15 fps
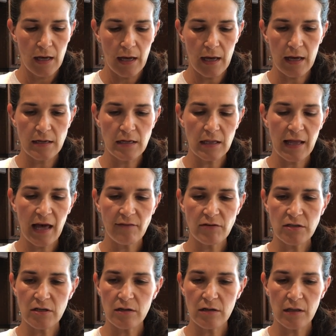And
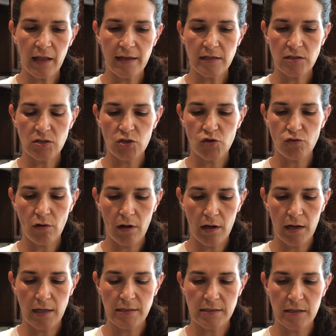lavender likes to
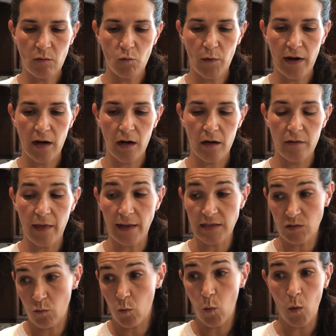dry somewhere
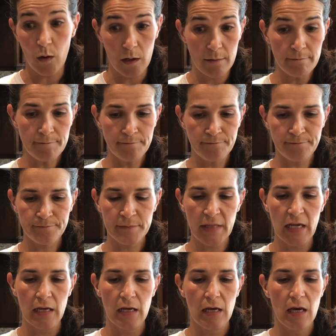that's warm,
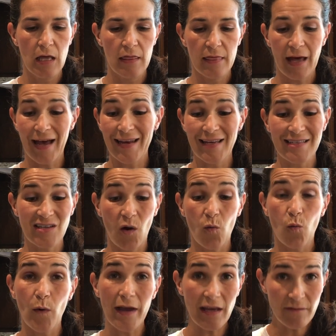that is
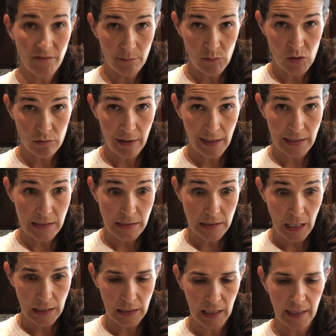away from direct
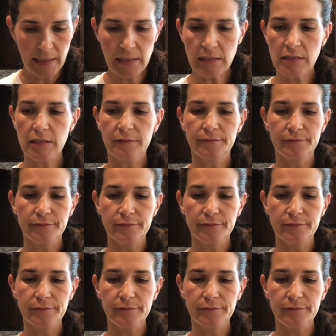sunlight.